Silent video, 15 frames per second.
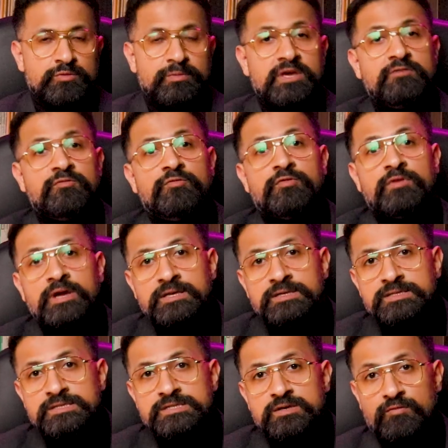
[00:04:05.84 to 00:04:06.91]
to make
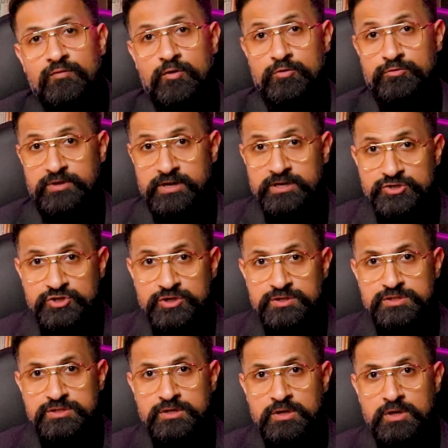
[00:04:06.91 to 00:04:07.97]
friends, follow
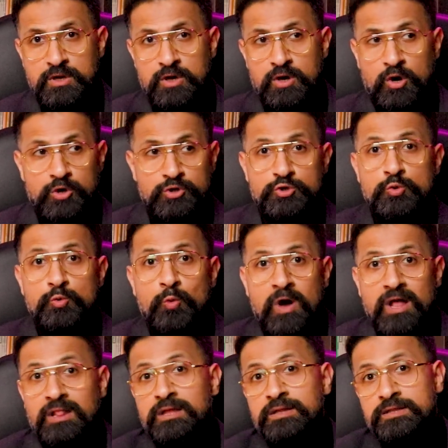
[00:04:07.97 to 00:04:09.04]
directions, or do
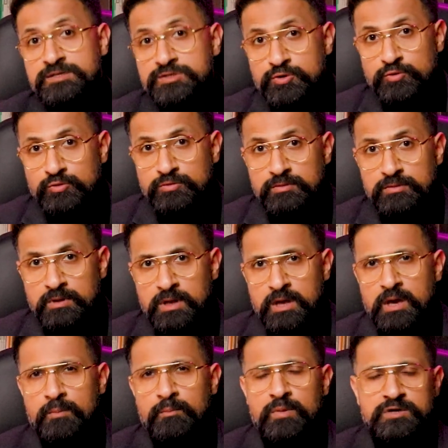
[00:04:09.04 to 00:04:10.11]
well in the school.
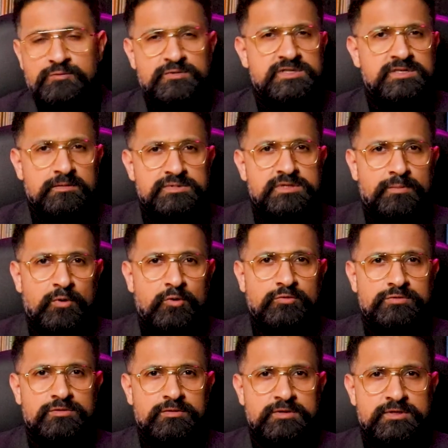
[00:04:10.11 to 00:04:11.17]
But with some
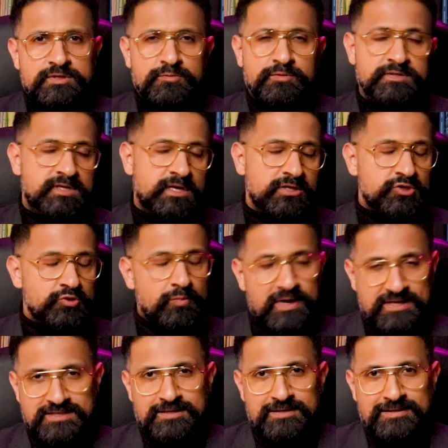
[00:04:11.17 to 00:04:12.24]
support, students can do
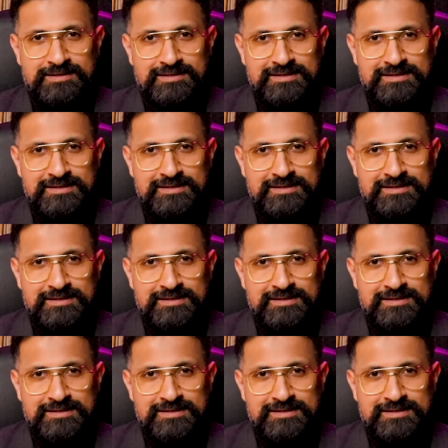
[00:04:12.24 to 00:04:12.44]
better.